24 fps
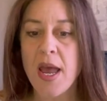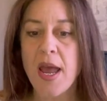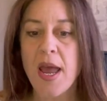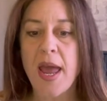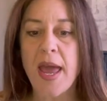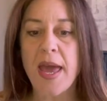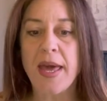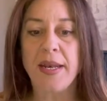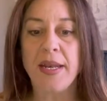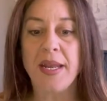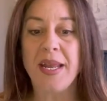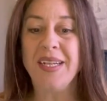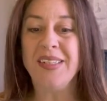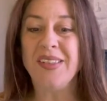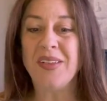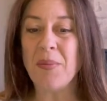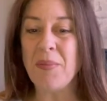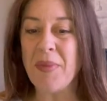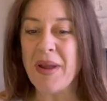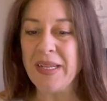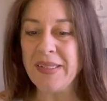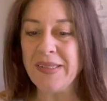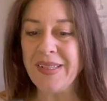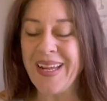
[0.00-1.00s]
And it's
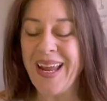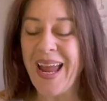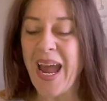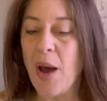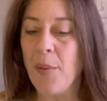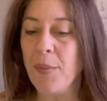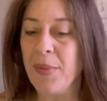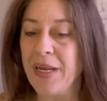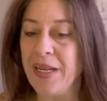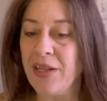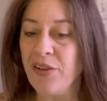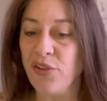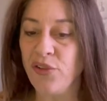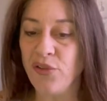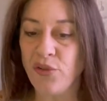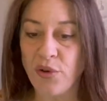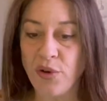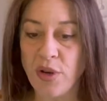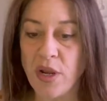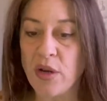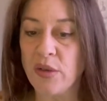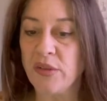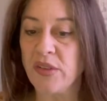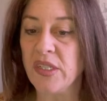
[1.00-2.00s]
amazing how many
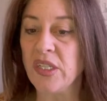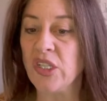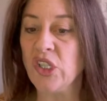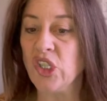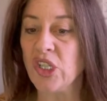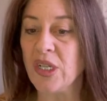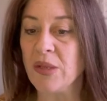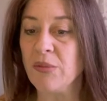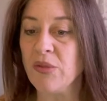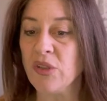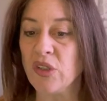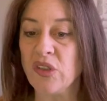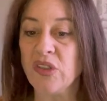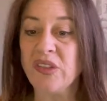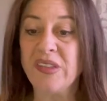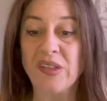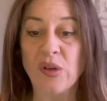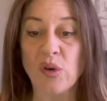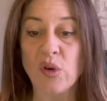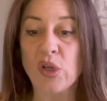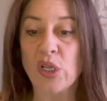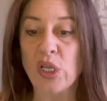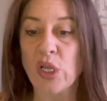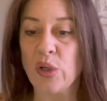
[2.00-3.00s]
studios and gyms are
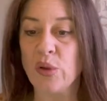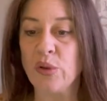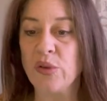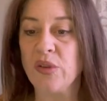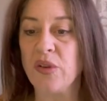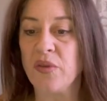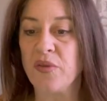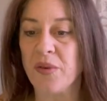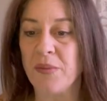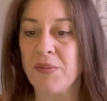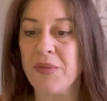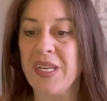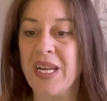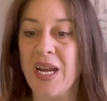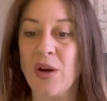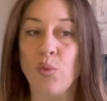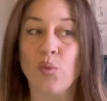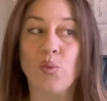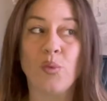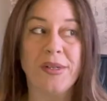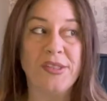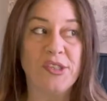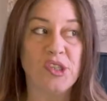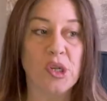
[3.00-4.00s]
still closed from the
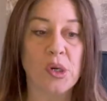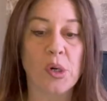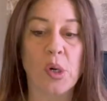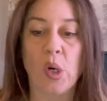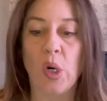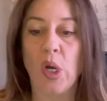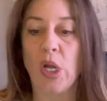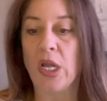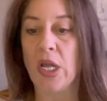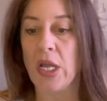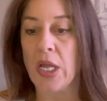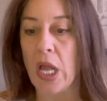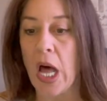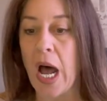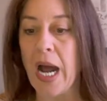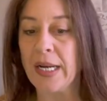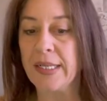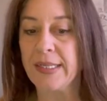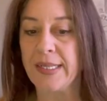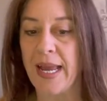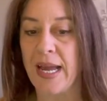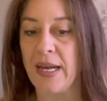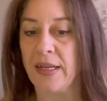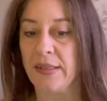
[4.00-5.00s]
original
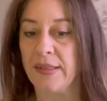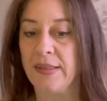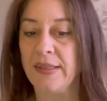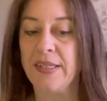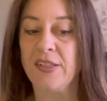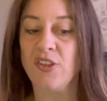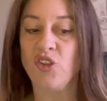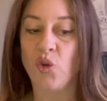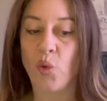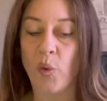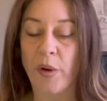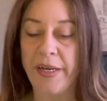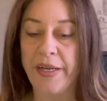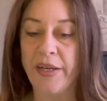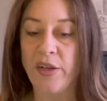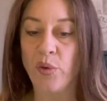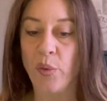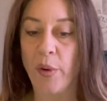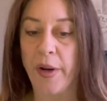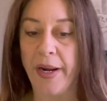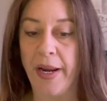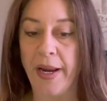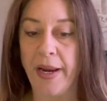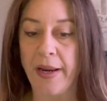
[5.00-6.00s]
lockdowns in twenty
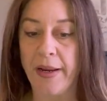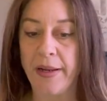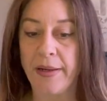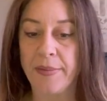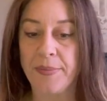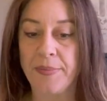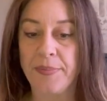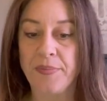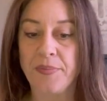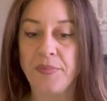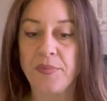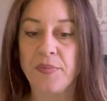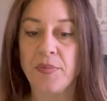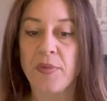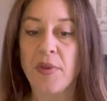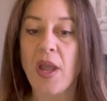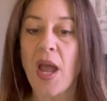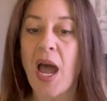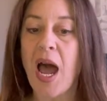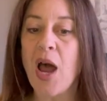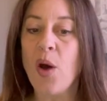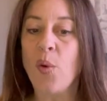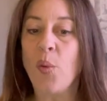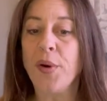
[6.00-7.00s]
twenty.
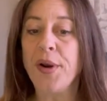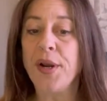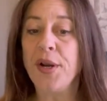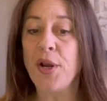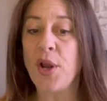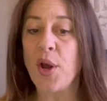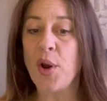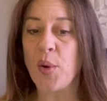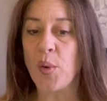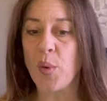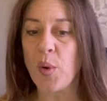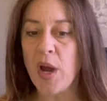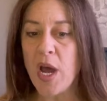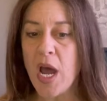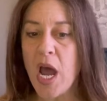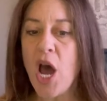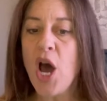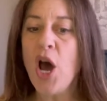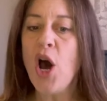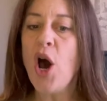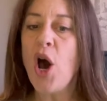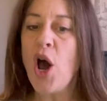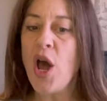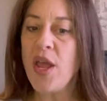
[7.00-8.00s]
I want to know,
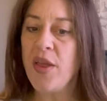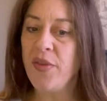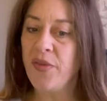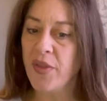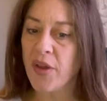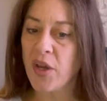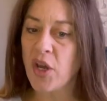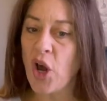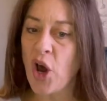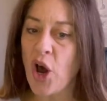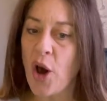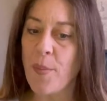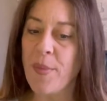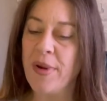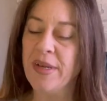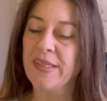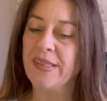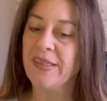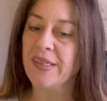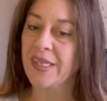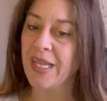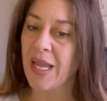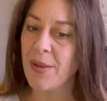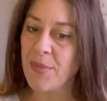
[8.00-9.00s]
in the
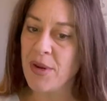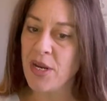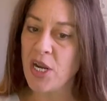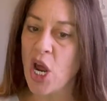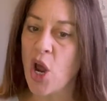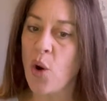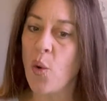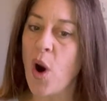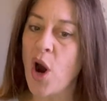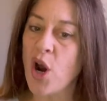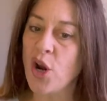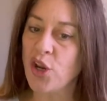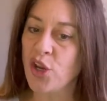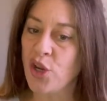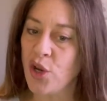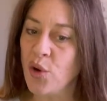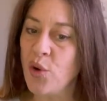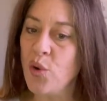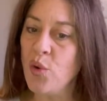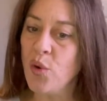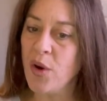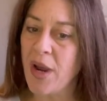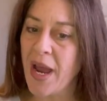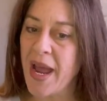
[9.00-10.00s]
comments, let me know, are
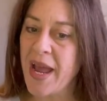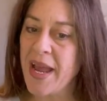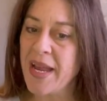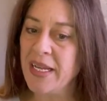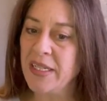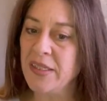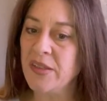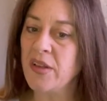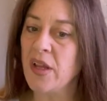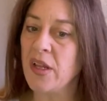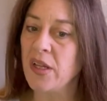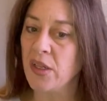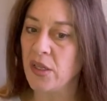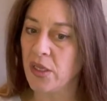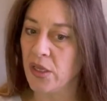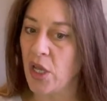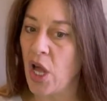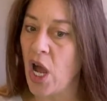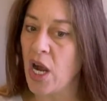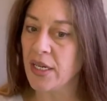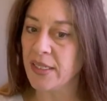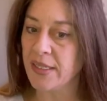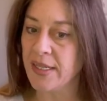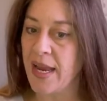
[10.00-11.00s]
you guys
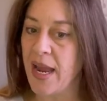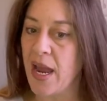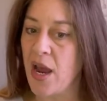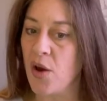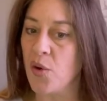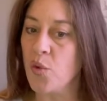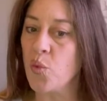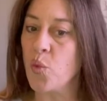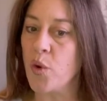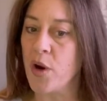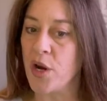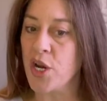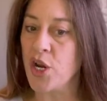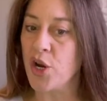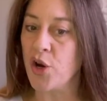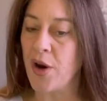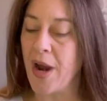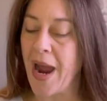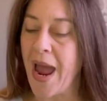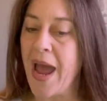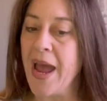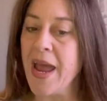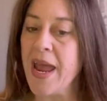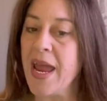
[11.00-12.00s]
locked down where you're
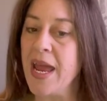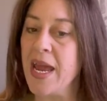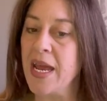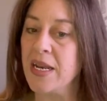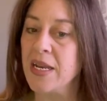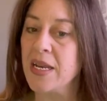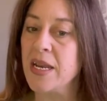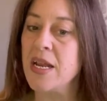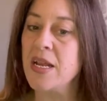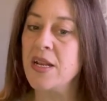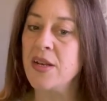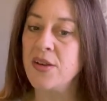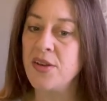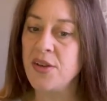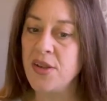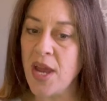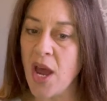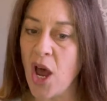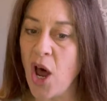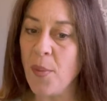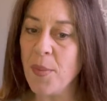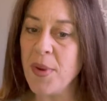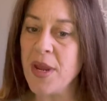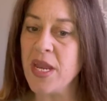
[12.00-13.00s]
at? And
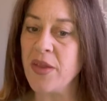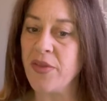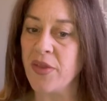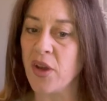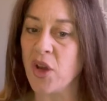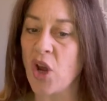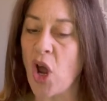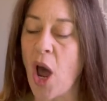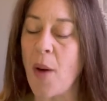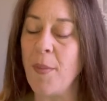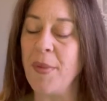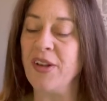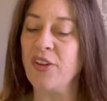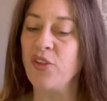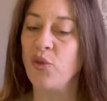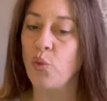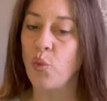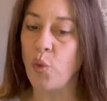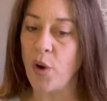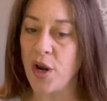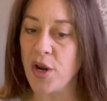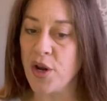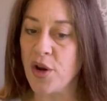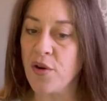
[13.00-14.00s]
tell me in the comments
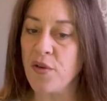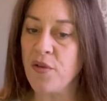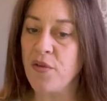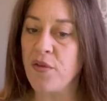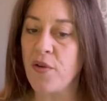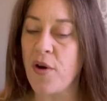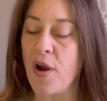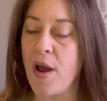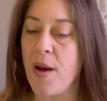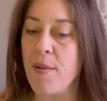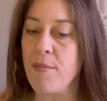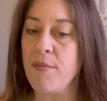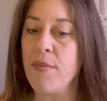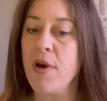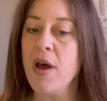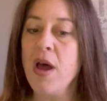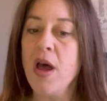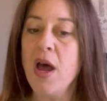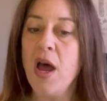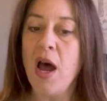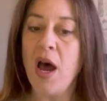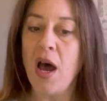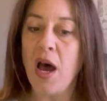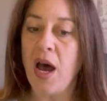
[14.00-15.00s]
where you're from.
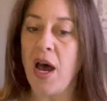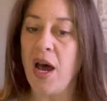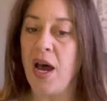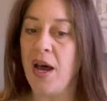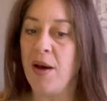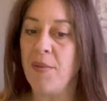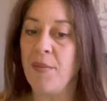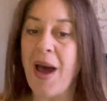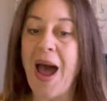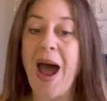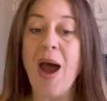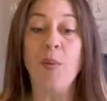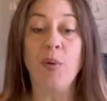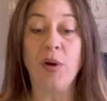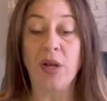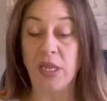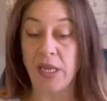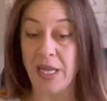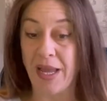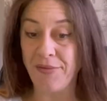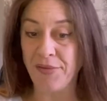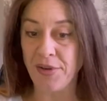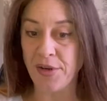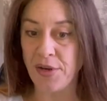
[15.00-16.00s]
Um, I would
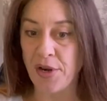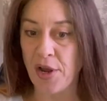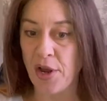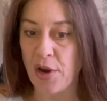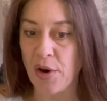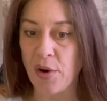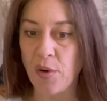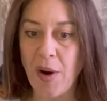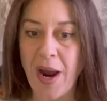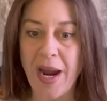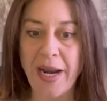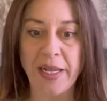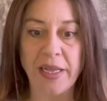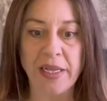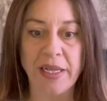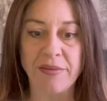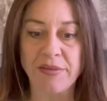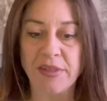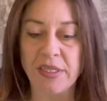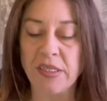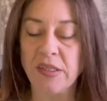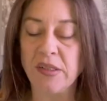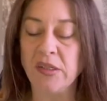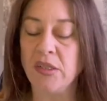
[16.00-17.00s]
love to know. I'd love
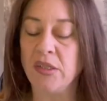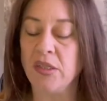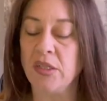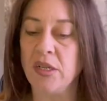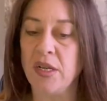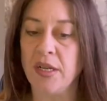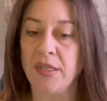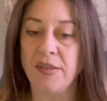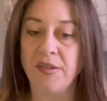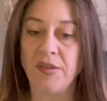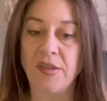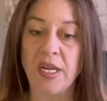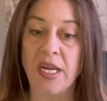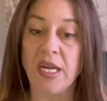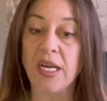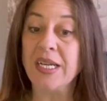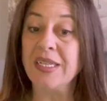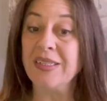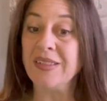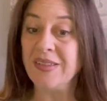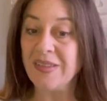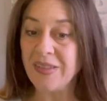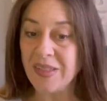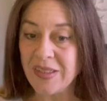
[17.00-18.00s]
to see a
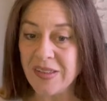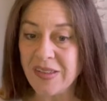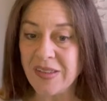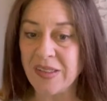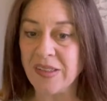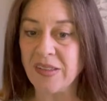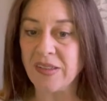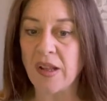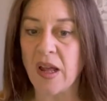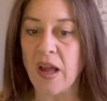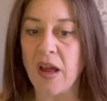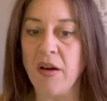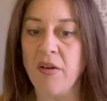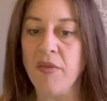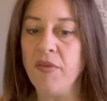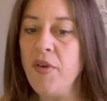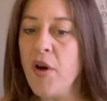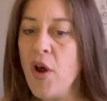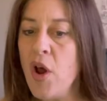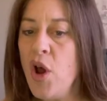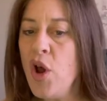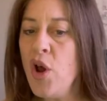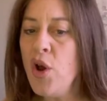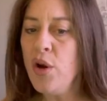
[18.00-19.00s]
consensus of
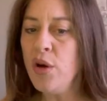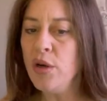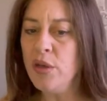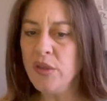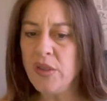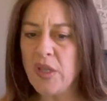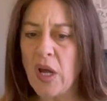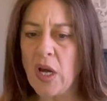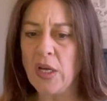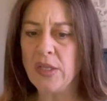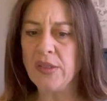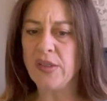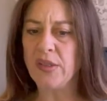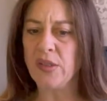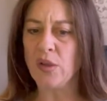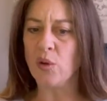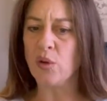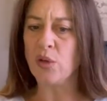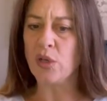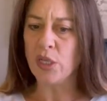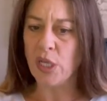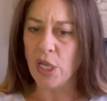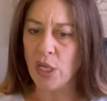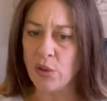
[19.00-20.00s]
who's all still
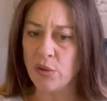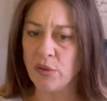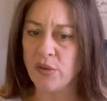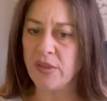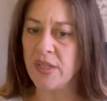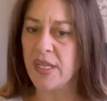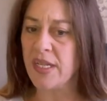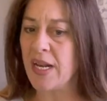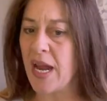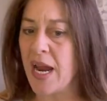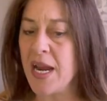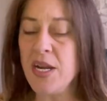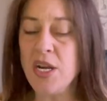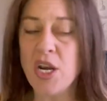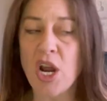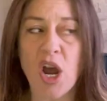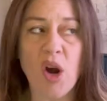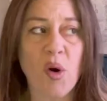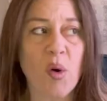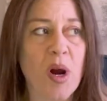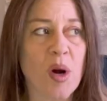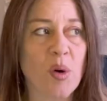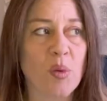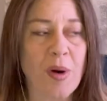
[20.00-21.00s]
closed. And I
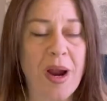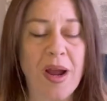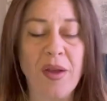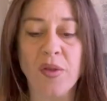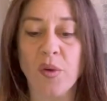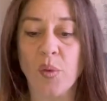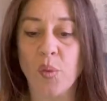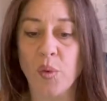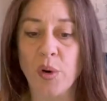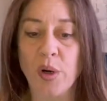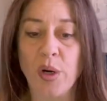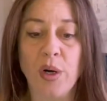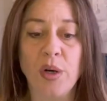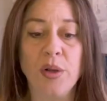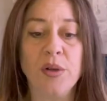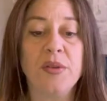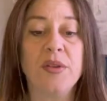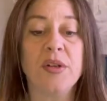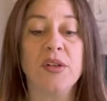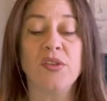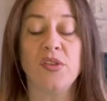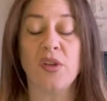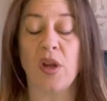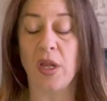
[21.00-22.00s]
know around the world,
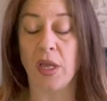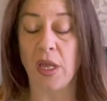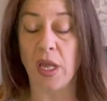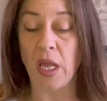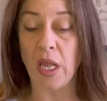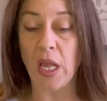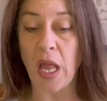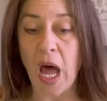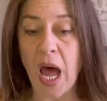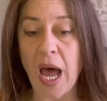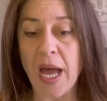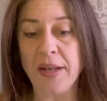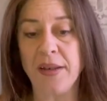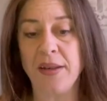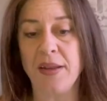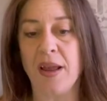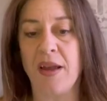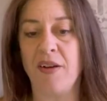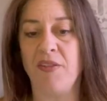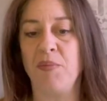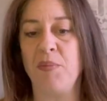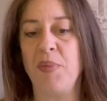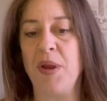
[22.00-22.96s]
there's a lot of